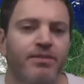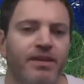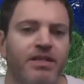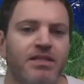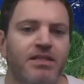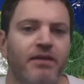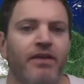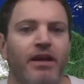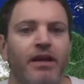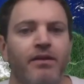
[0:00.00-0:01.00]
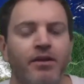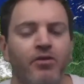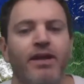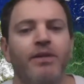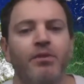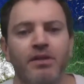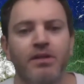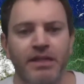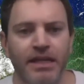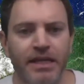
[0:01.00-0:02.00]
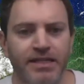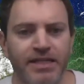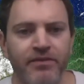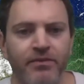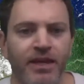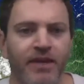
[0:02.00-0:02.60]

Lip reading: because of the credibility it's given me.